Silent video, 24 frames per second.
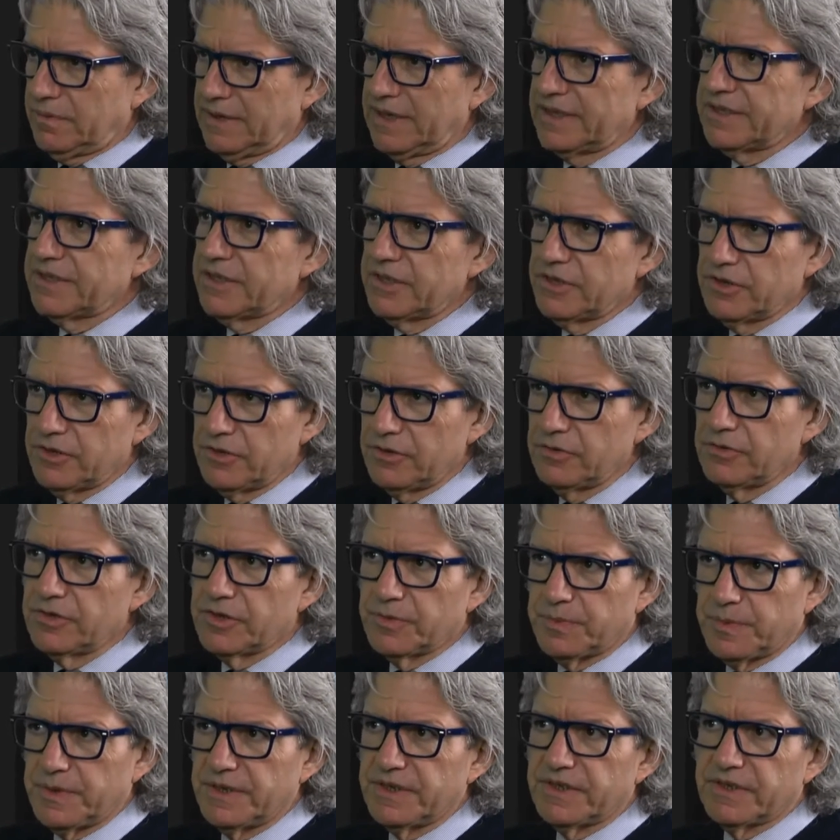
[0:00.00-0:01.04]
that's a
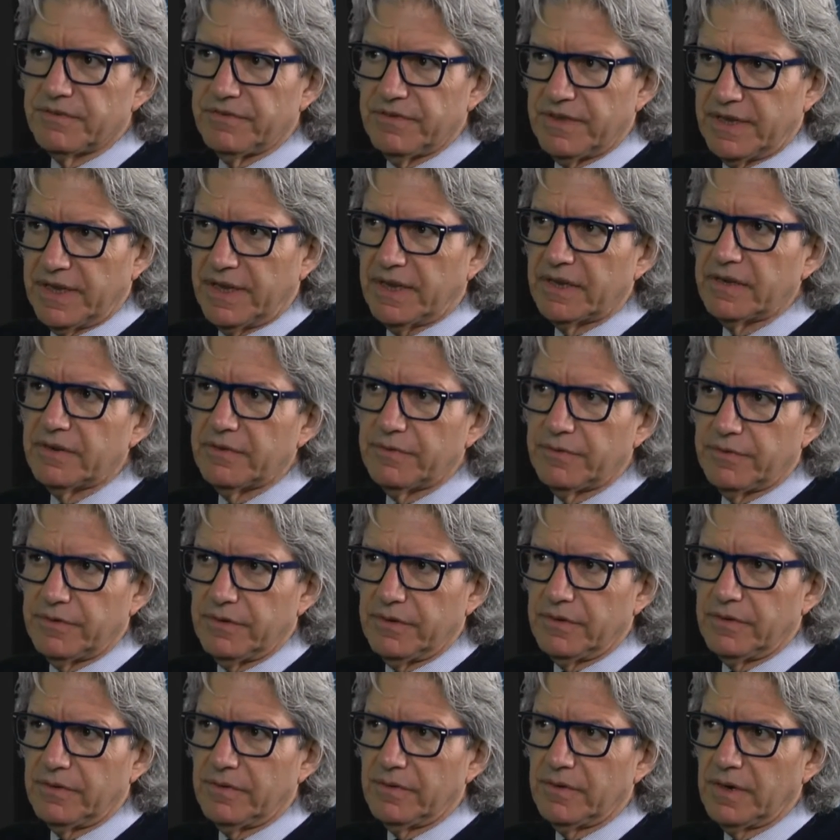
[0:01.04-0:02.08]
huge piece of data for
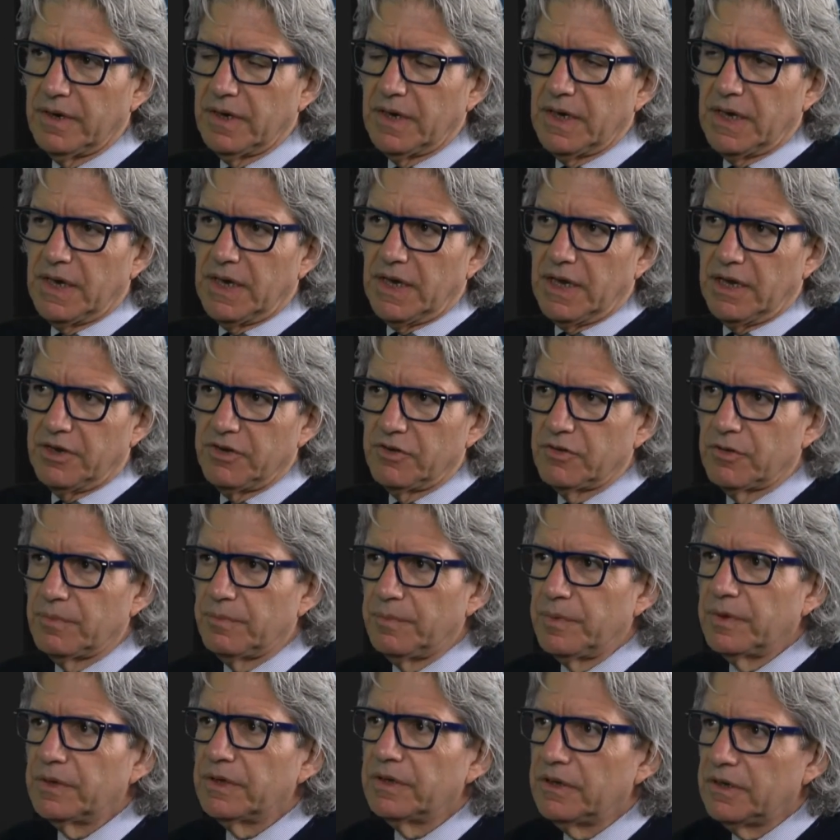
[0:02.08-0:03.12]
you. And your
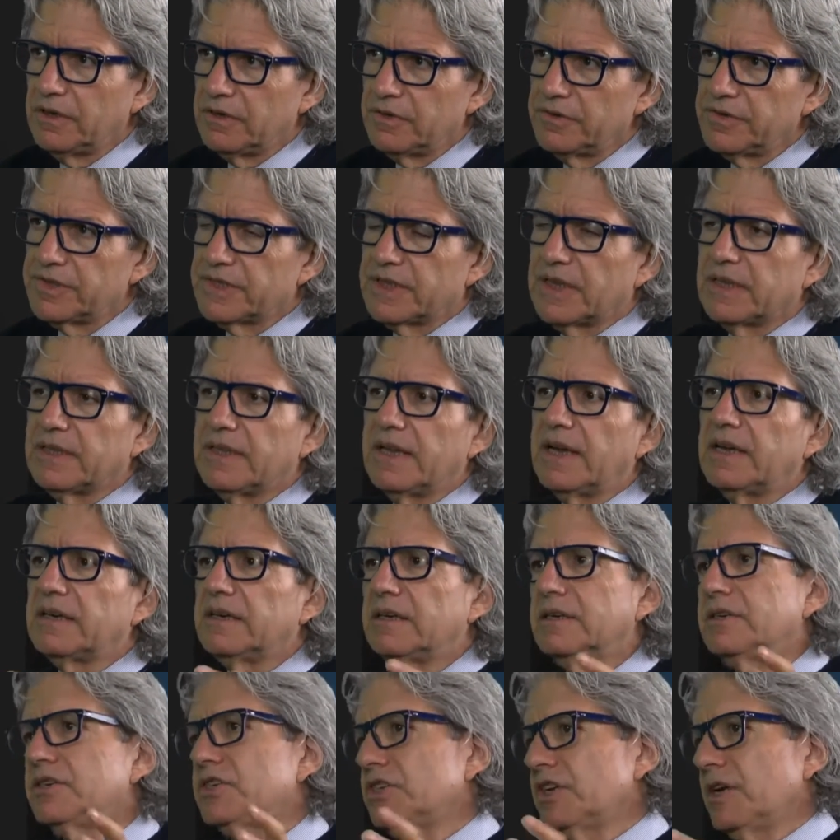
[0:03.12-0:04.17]
ability to use that
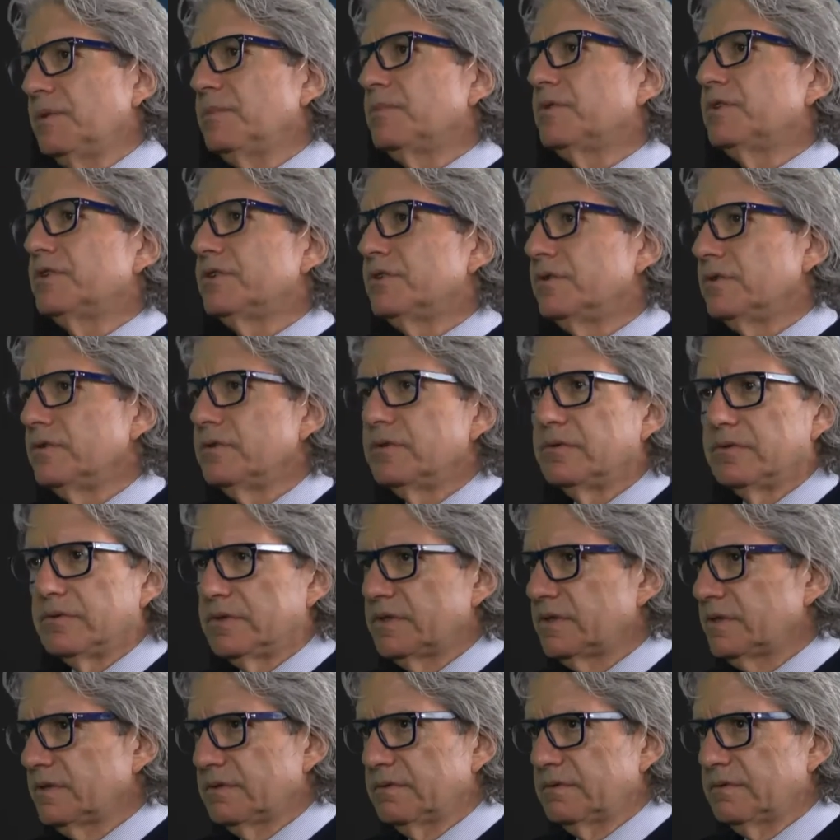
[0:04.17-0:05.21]
data to shape what you do
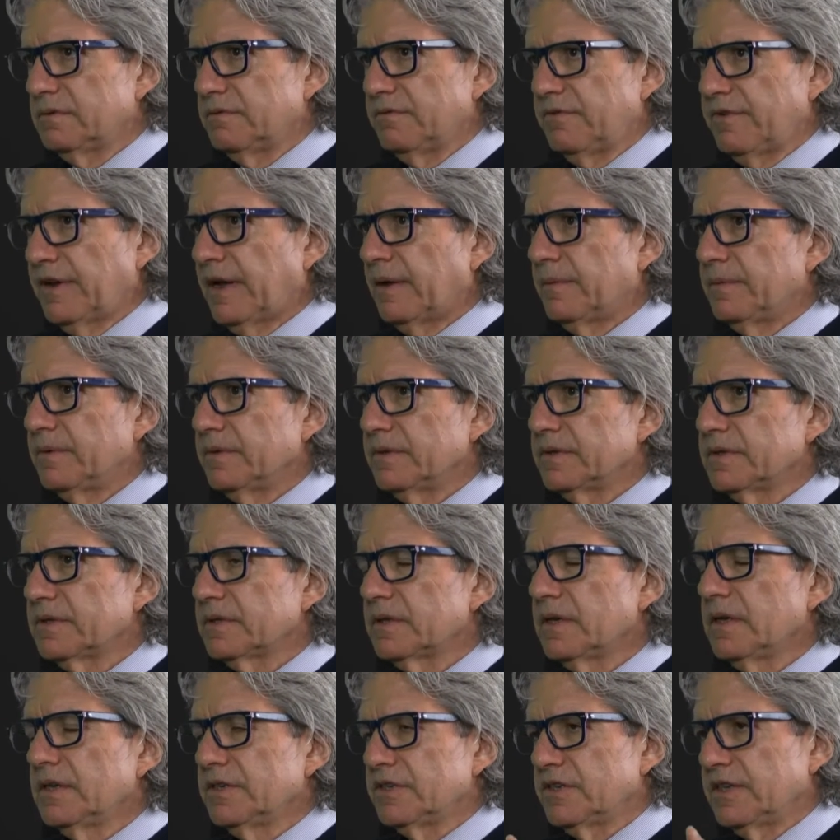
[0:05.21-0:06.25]
is fabulous.
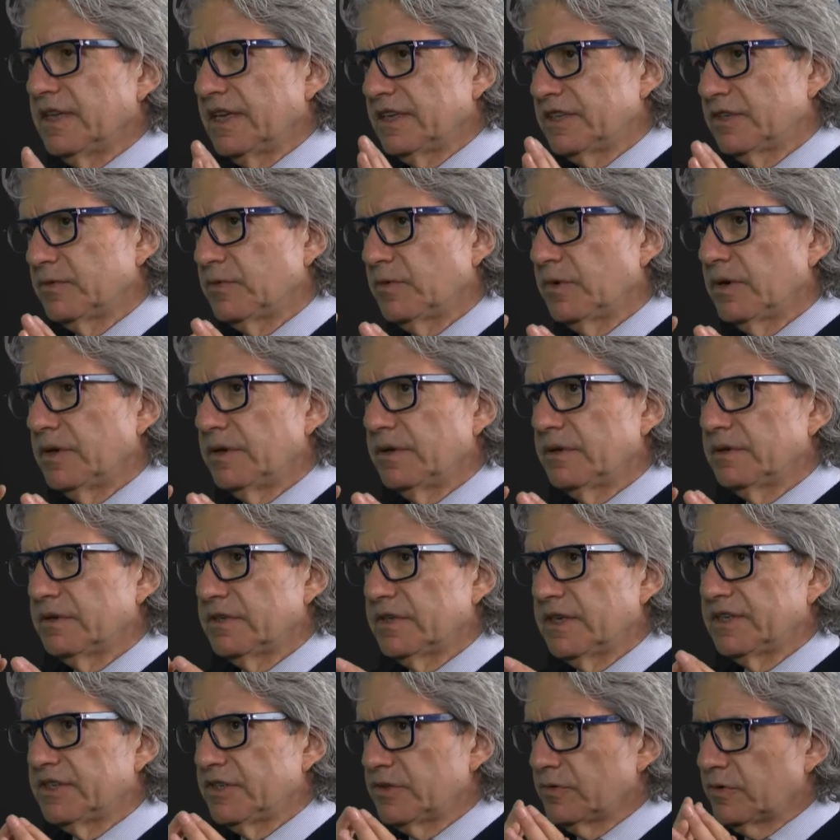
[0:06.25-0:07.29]
So that's one.
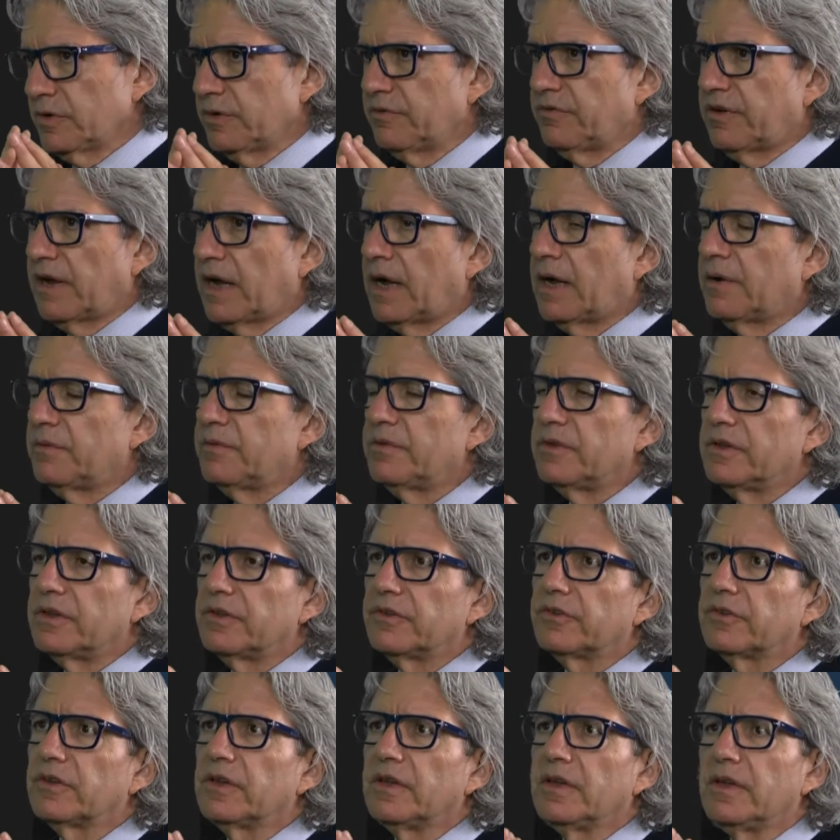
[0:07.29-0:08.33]
So that's sort of
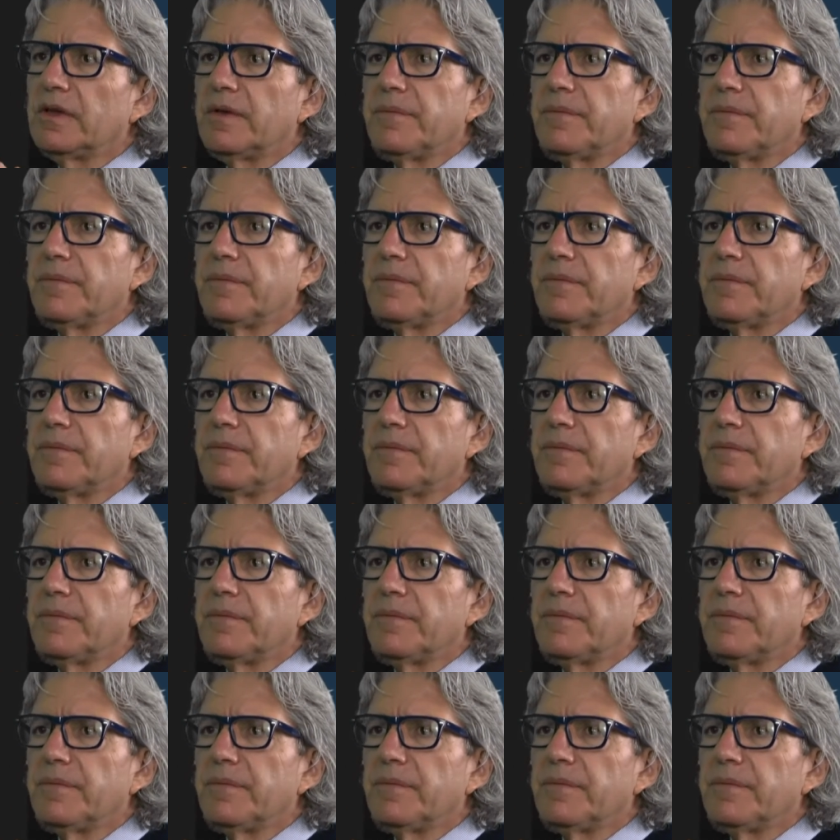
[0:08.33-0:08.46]
obvious.